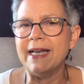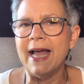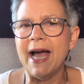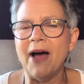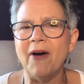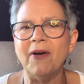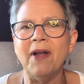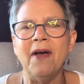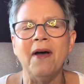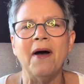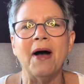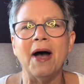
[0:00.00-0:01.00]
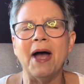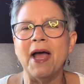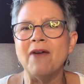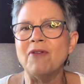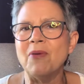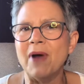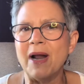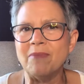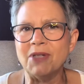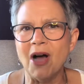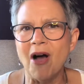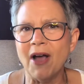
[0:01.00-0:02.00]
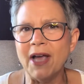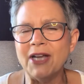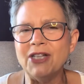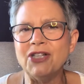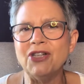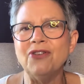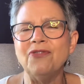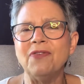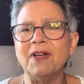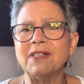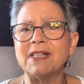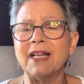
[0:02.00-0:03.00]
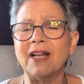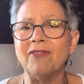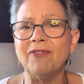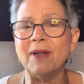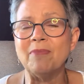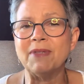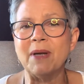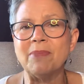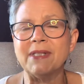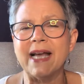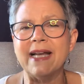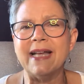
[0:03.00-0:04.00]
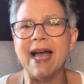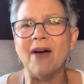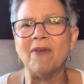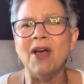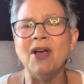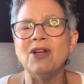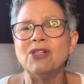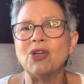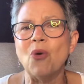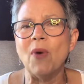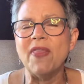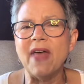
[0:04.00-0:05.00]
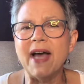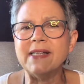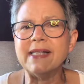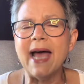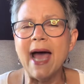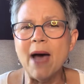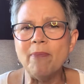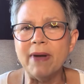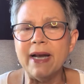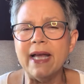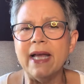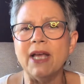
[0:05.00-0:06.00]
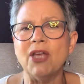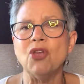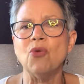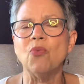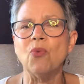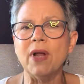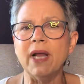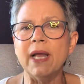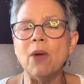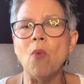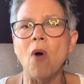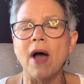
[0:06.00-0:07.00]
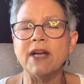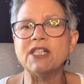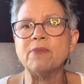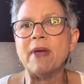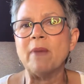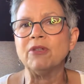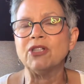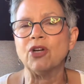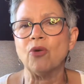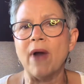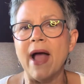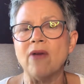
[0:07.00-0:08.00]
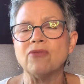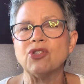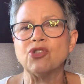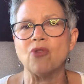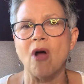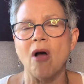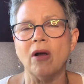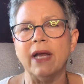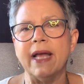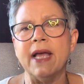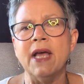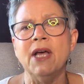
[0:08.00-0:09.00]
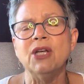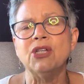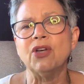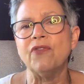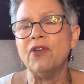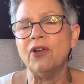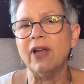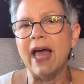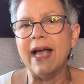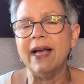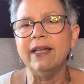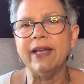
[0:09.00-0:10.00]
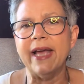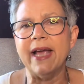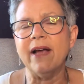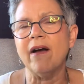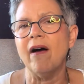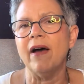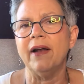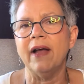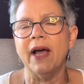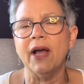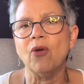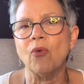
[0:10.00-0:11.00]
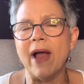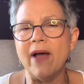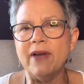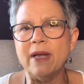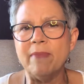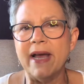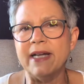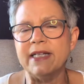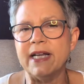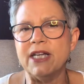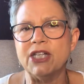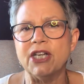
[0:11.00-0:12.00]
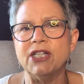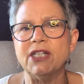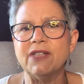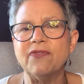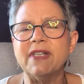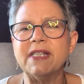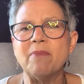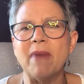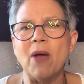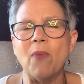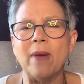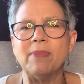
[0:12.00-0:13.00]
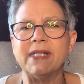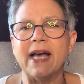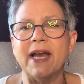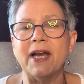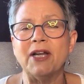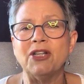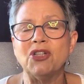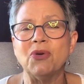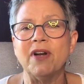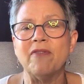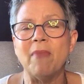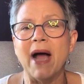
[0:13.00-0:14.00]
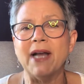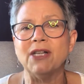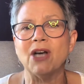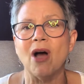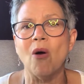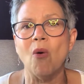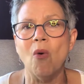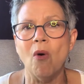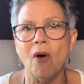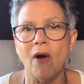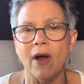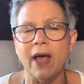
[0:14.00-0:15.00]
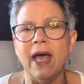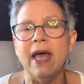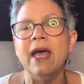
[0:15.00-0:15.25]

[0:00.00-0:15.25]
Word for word: down. Uh, everyone I'm talking to feels a little flipped upside down. So when that's happening, you really want to be able to ground strongly. So if you'd like a link on a grounding meditation, just visit my website at intuitivemind.org